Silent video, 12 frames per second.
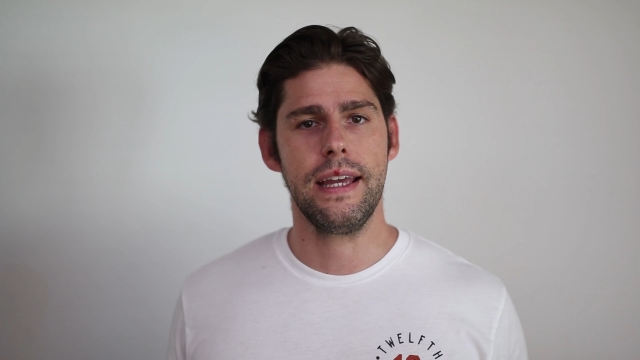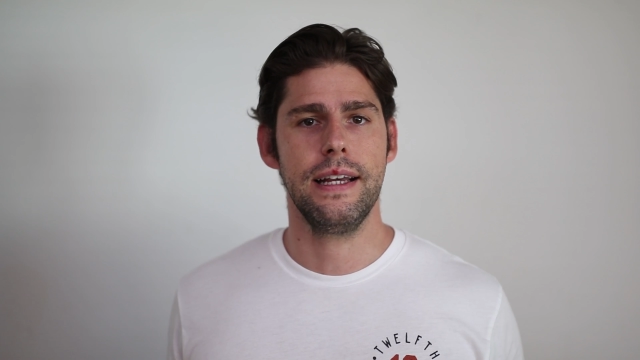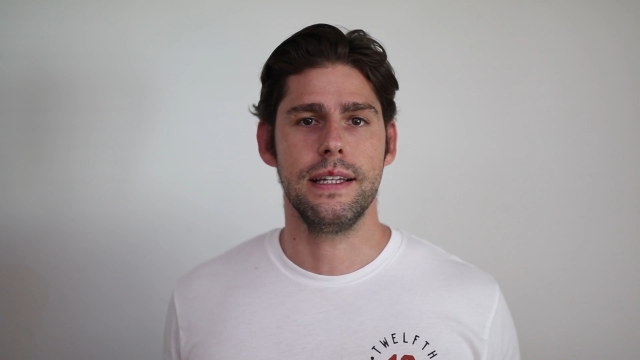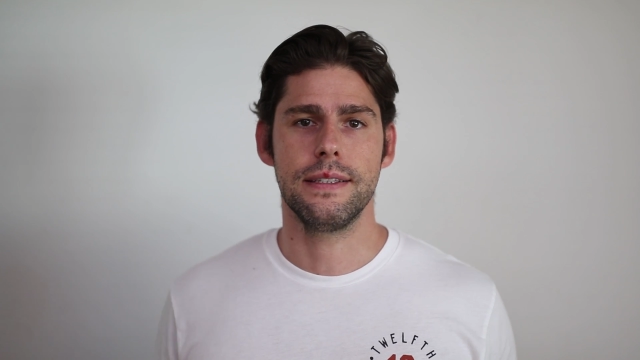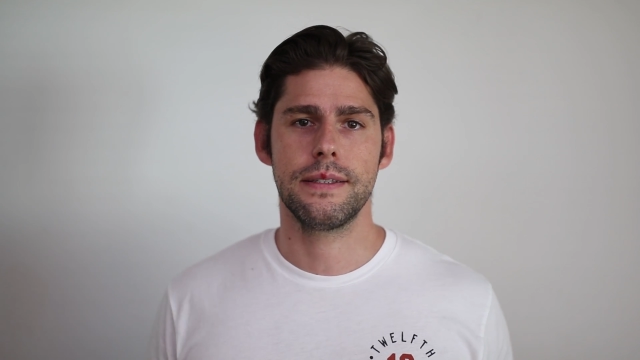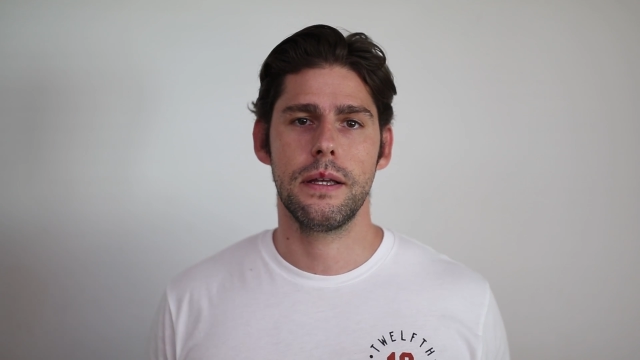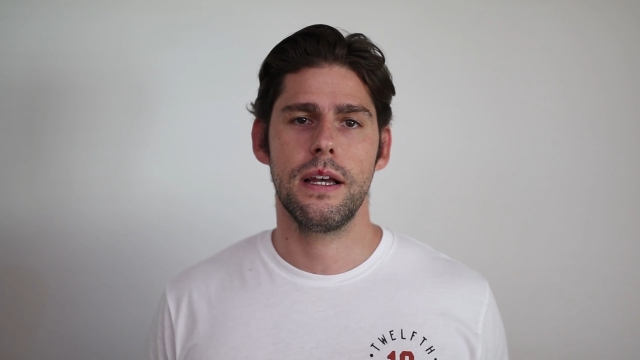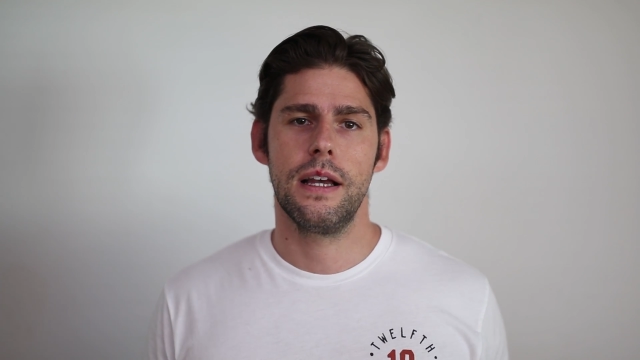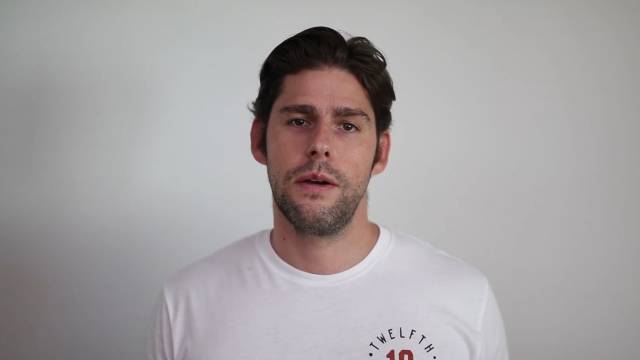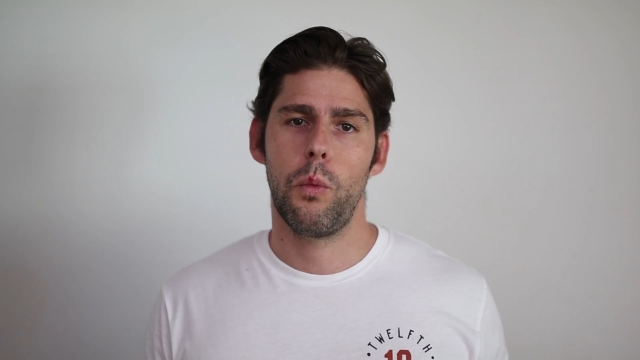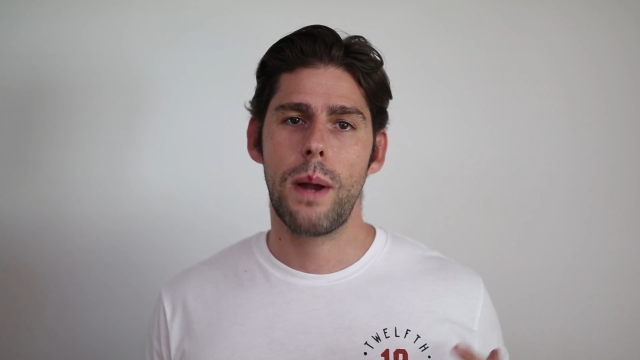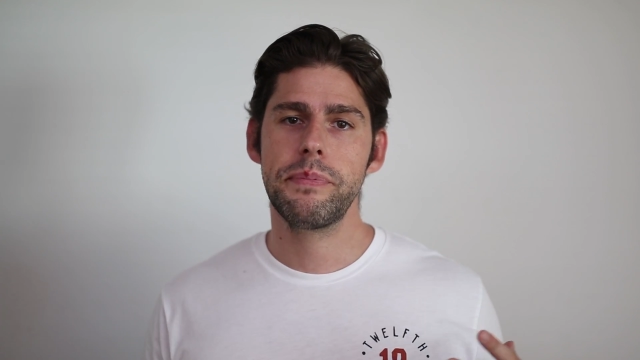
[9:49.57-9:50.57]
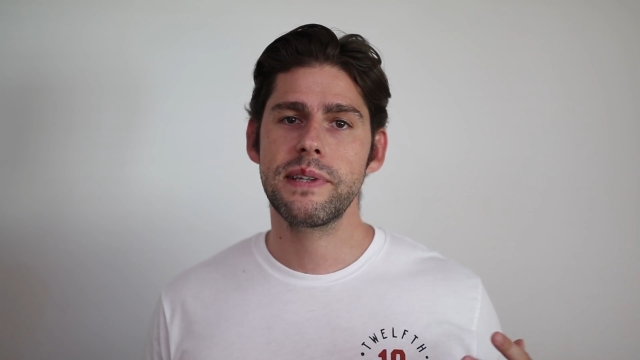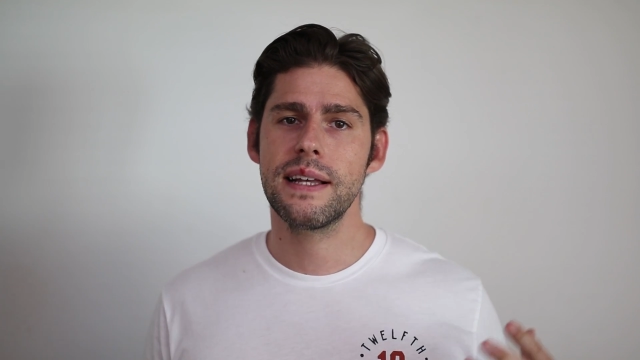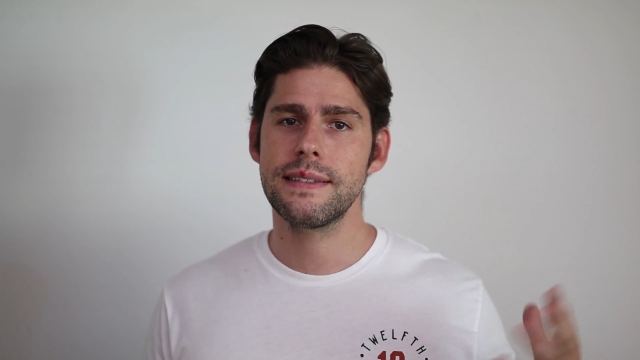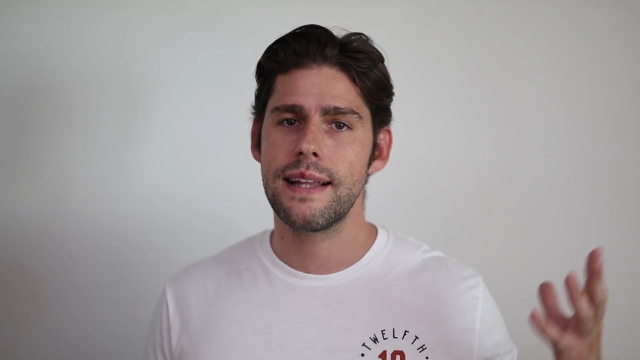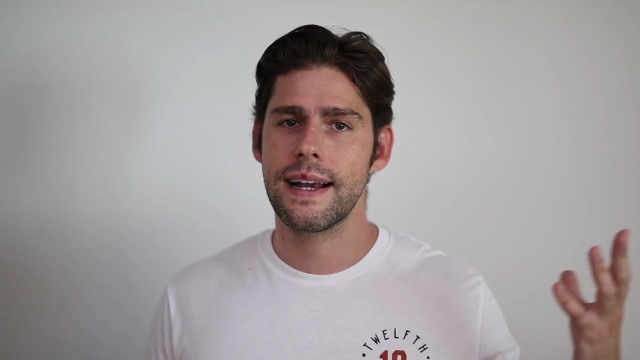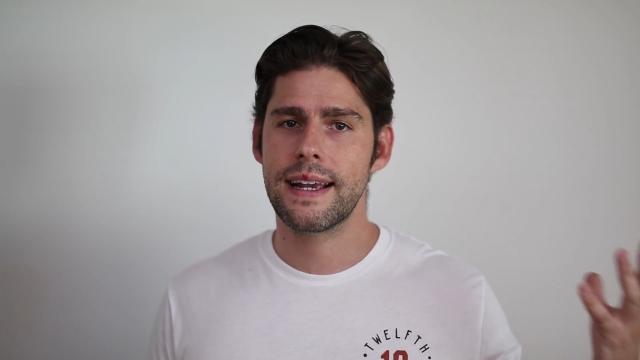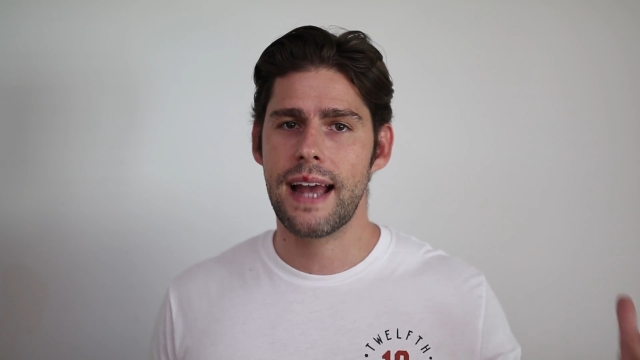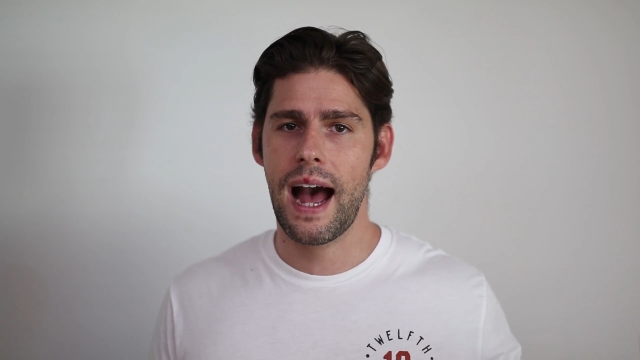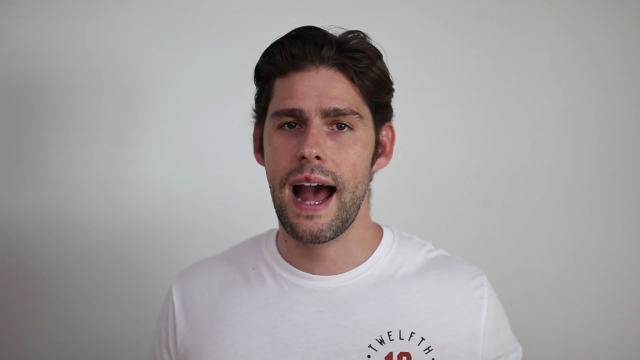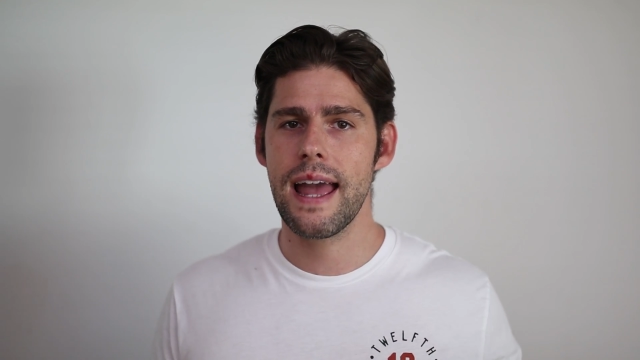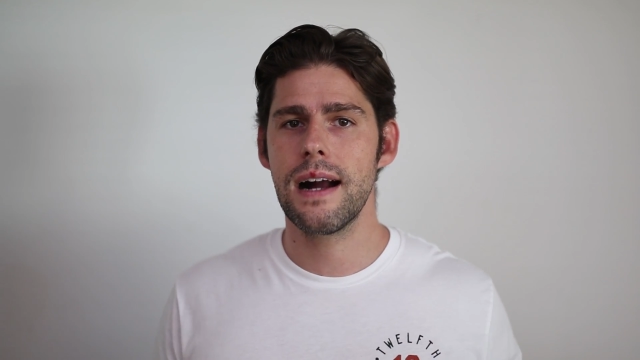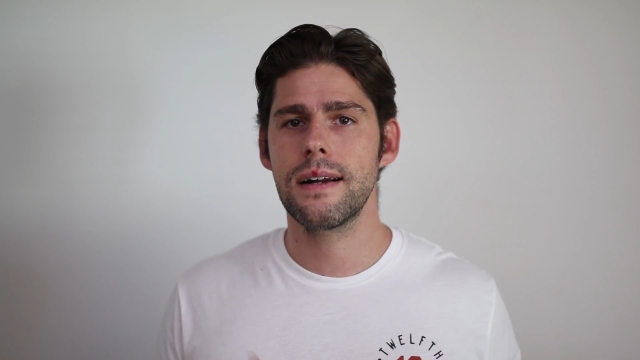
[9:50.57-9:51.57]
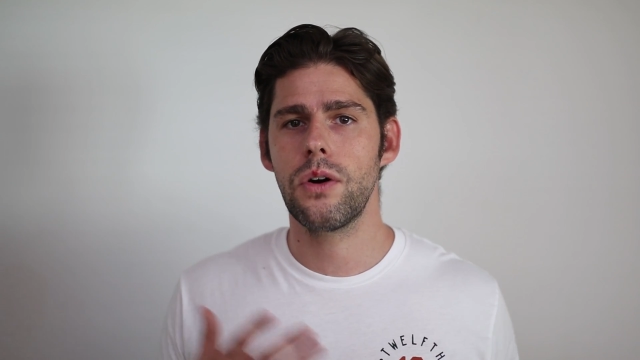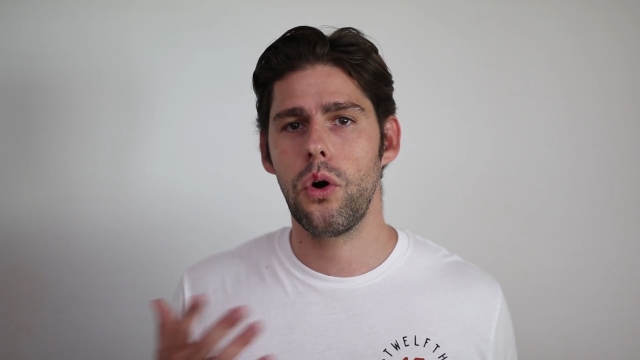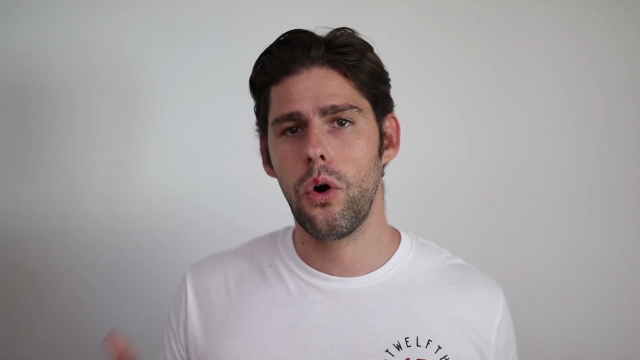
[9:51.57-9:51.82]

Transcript: is websites like Kayak,